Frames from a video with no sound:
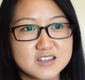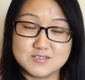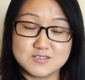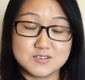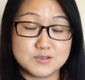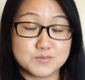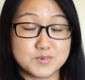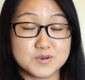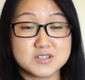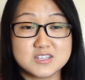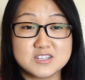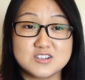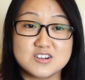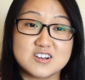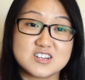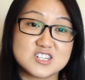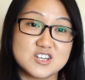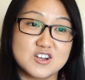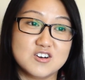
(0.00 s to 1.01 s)
The buses are
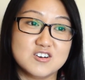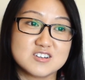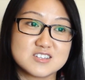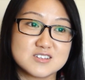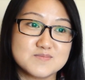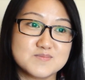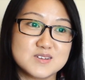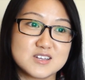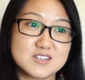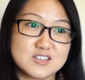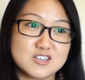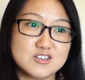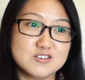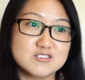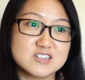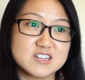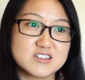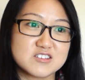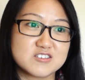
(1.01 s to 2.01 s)
actually awesome, like
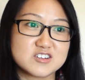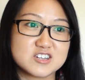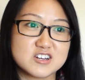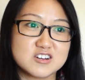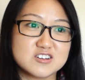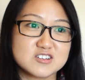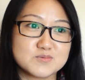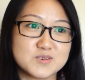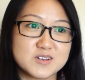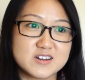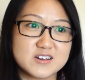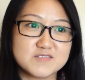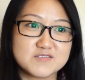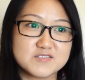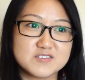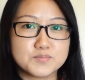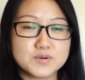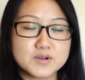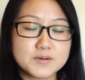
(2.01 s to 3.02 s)
huge leather chairs and
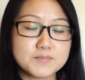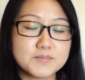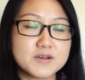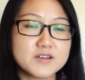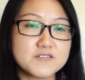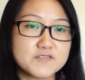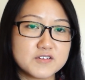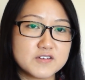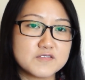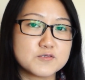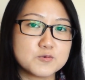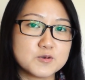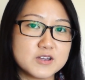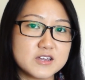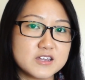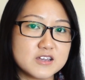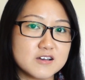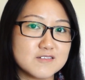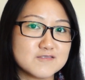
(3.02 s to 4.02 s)
whatever. But my favorite
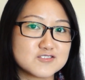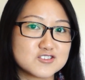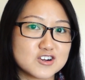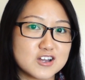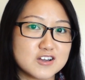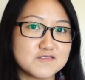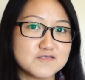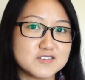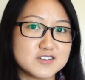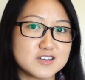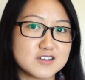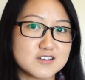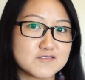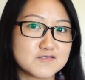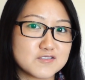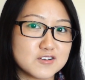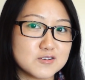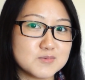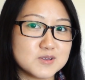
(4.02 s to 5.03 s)
way of traveling
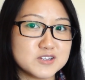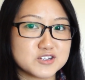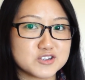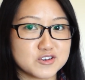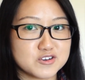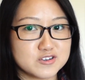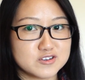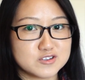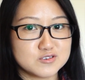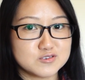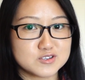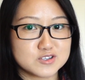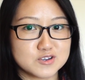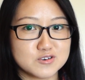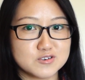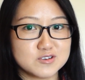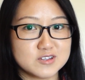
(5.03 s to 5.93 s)
from Incheon to Seoul